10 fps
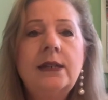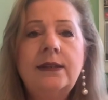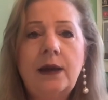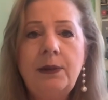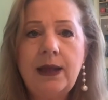
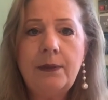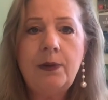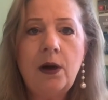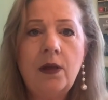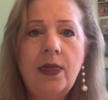double
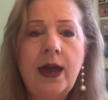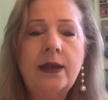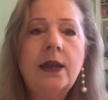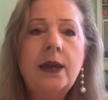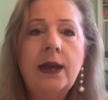up on that,
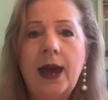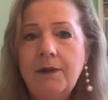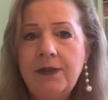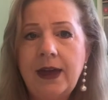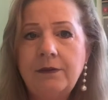
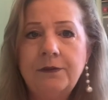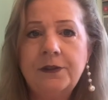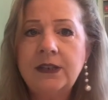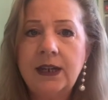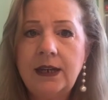have that for
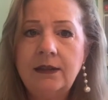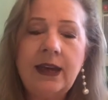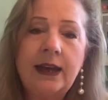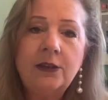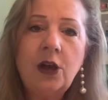tea
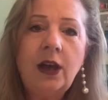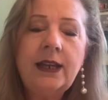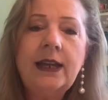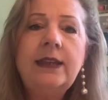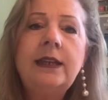that night,
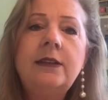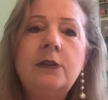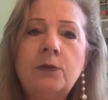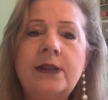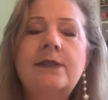and then the
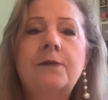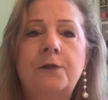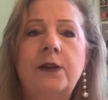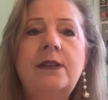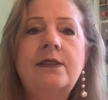rest
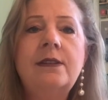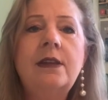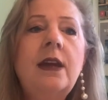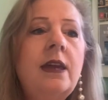freeze it.